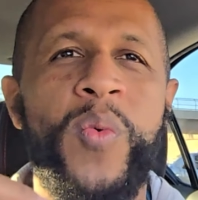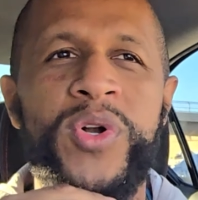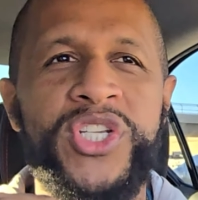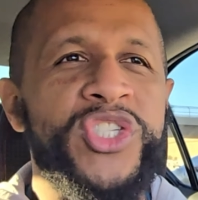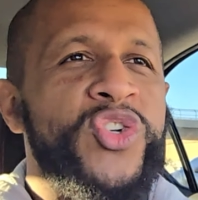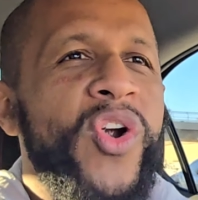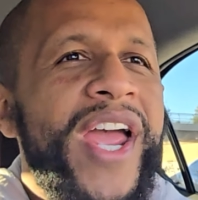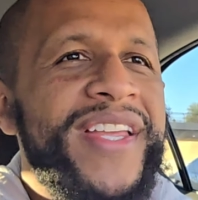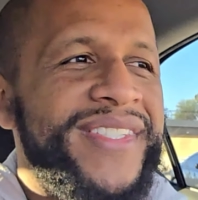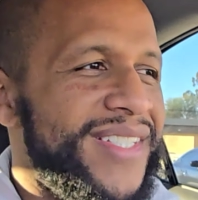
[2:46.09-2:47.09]
which is
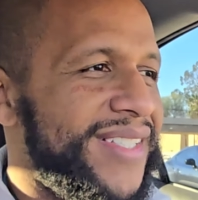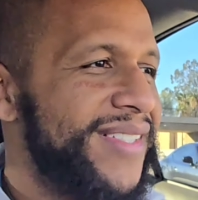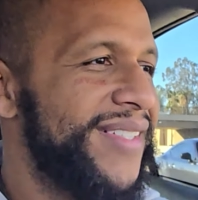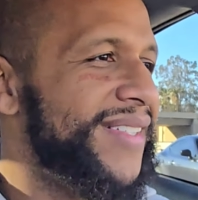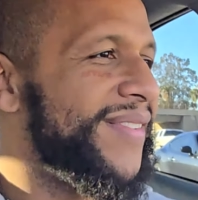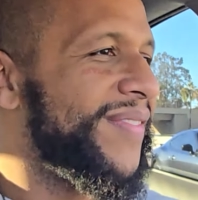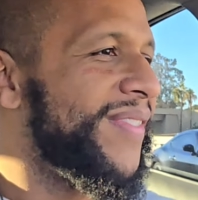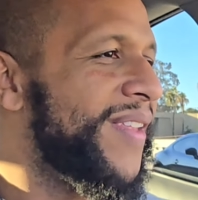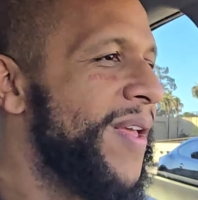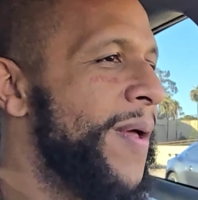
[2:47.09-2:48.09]
crazy
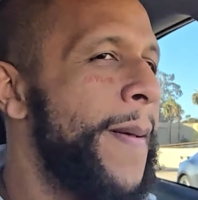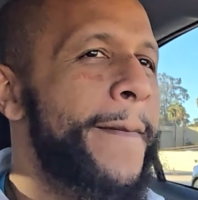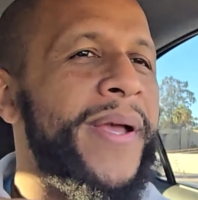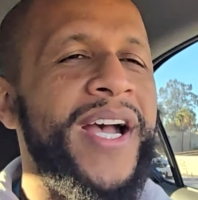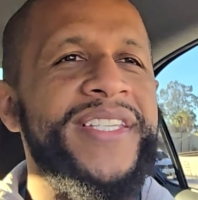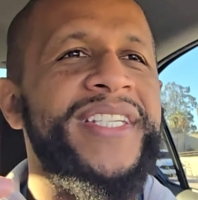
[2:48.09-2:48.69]
because